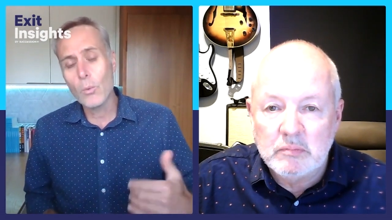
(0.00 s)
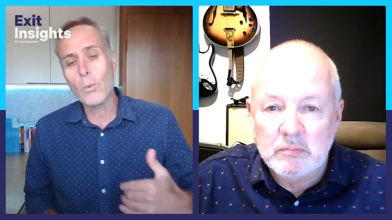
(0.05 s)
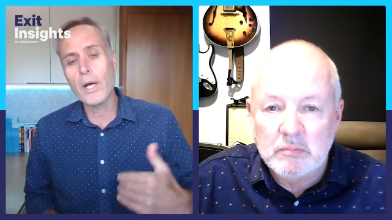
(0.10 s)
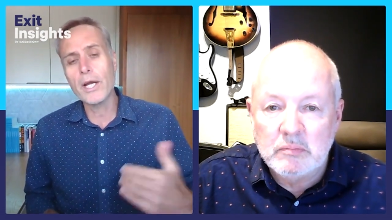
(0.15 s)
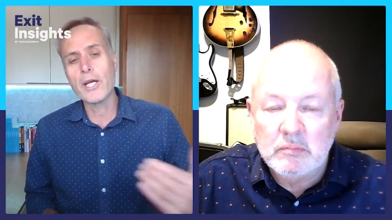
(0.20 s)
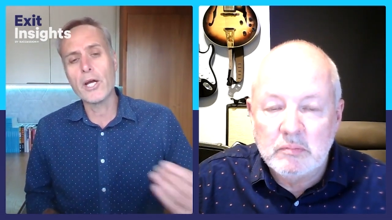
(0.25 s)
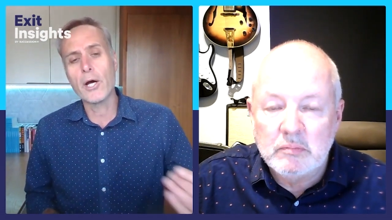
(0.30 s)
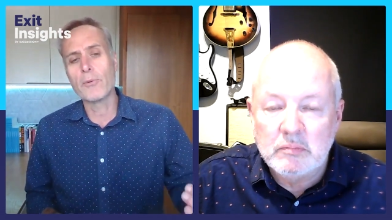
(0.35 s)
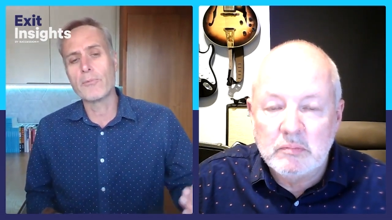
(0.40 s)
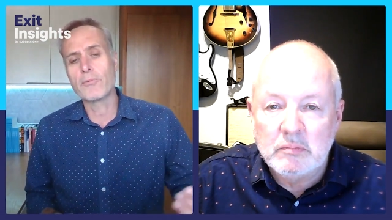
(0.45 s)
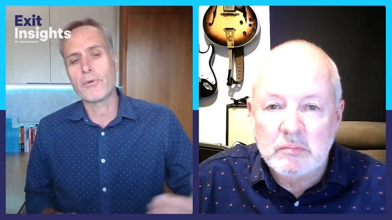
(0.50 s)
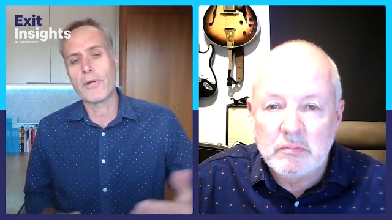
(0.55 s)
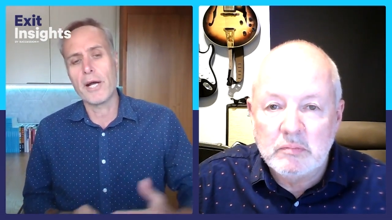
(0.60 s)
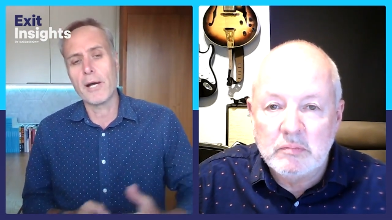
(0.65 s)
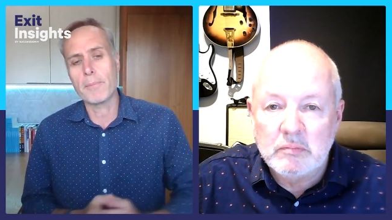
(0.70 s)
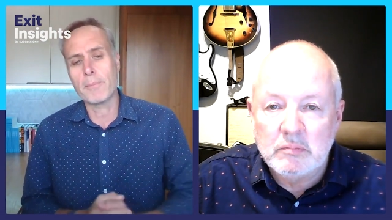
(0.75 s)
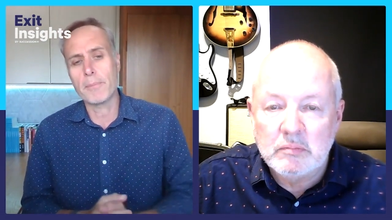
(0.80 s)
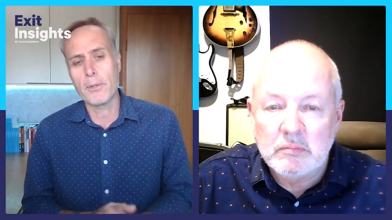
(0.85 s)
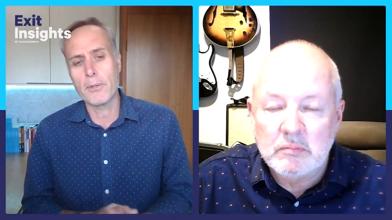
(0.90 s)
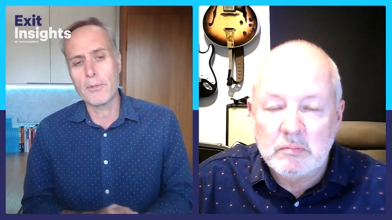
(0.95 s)
Speaker 1: We're known for
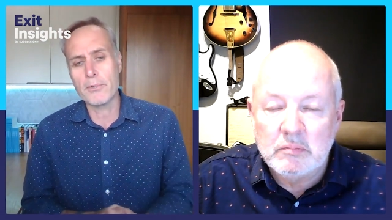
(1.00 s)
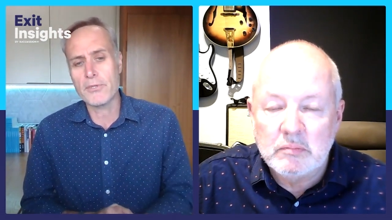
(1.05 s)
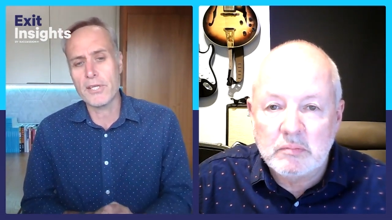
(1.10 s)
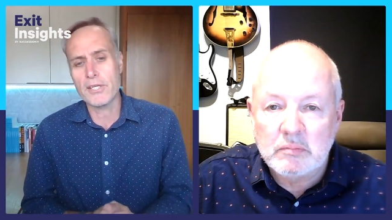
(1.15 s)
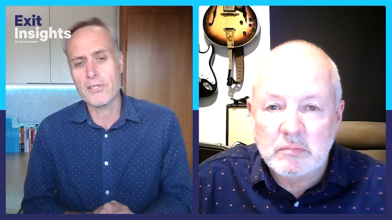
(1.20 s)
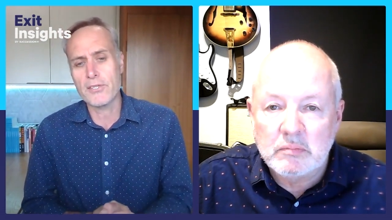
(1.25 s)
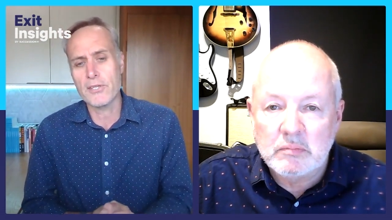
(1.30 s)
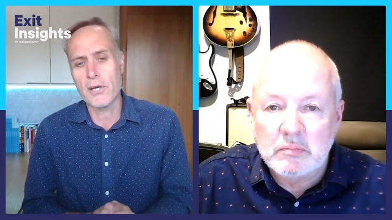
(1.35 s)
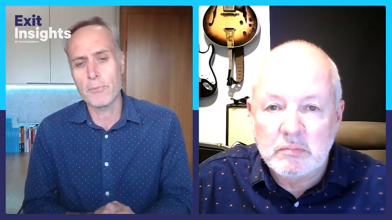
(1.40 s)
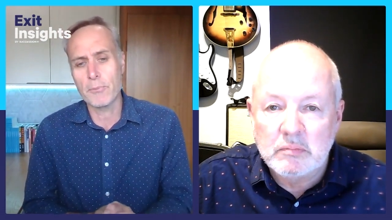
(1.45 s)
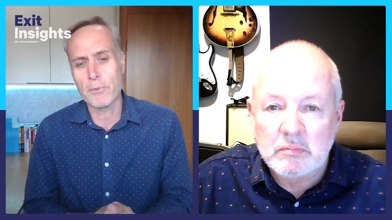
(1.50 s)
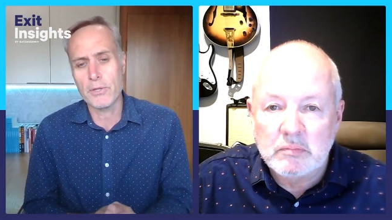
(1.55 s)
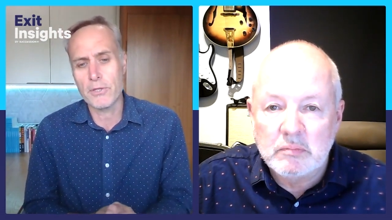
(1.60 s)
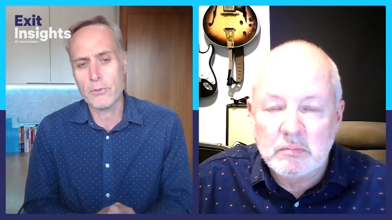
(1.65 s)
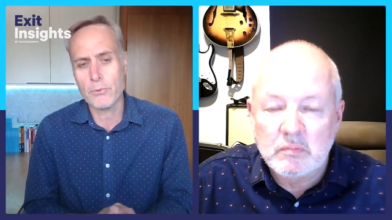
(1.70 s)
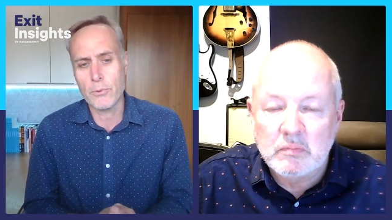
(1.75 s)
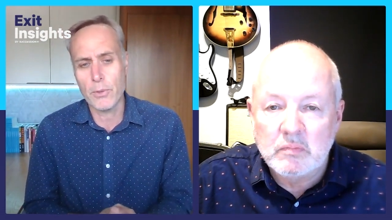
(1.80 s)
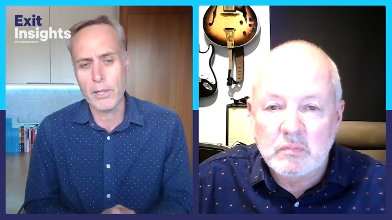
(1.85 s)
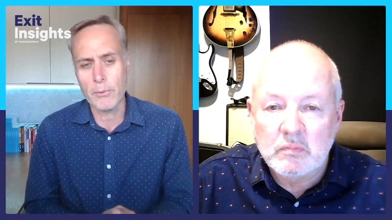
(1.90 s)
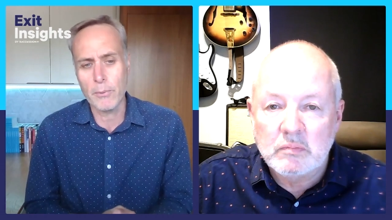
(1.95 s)
our process, not with
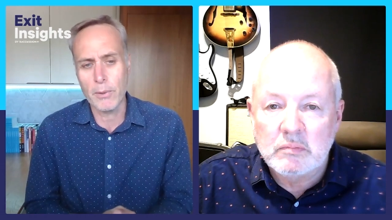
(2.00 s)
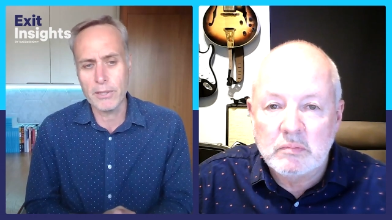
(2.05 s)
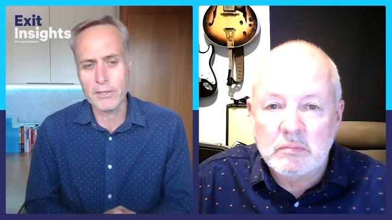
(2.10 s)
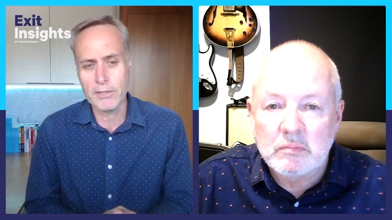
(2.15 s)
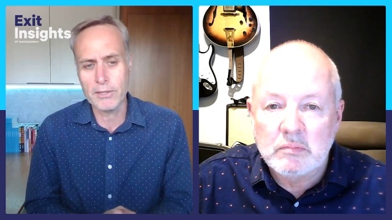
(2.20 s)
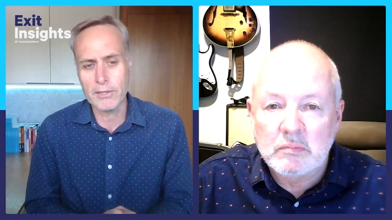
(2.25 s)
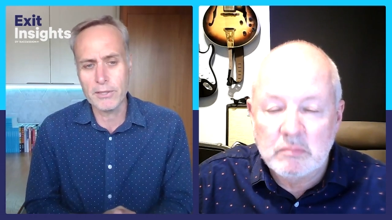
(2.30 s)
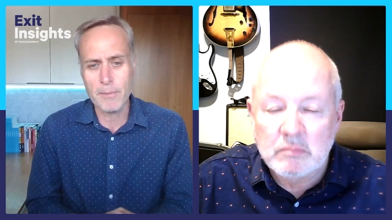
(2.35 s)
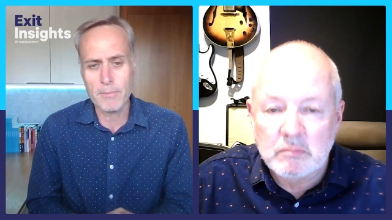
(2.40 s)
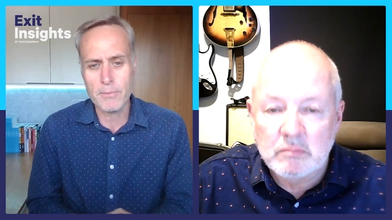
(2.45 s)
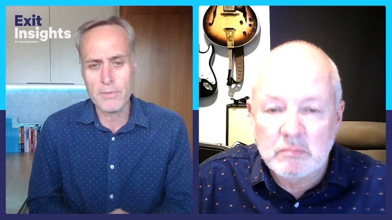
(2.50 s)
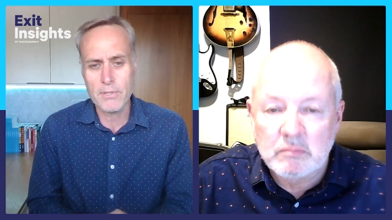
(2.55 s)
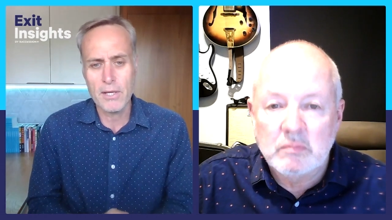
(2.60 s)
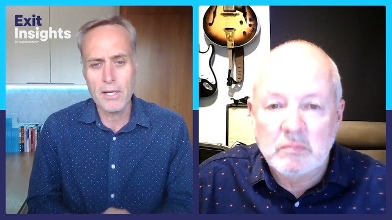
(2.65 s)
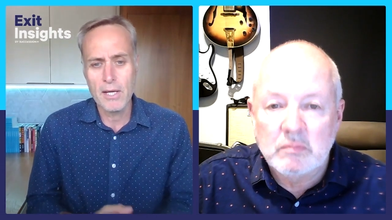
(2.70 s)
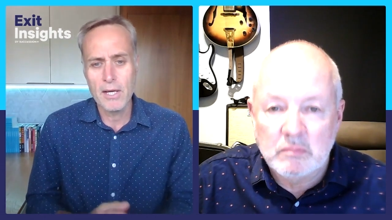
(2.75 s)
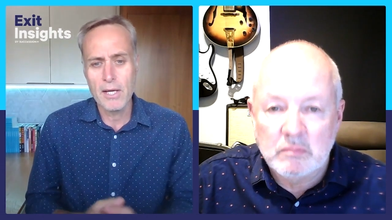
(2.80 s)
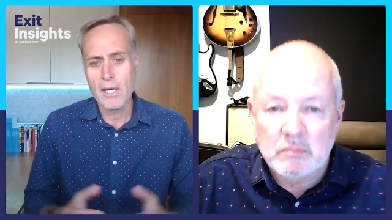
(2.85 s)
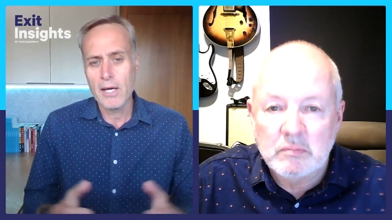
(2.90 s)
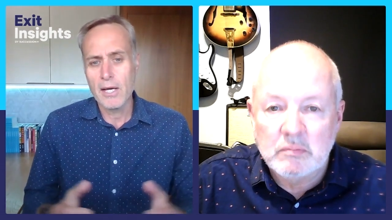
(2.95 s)
the 21 steps.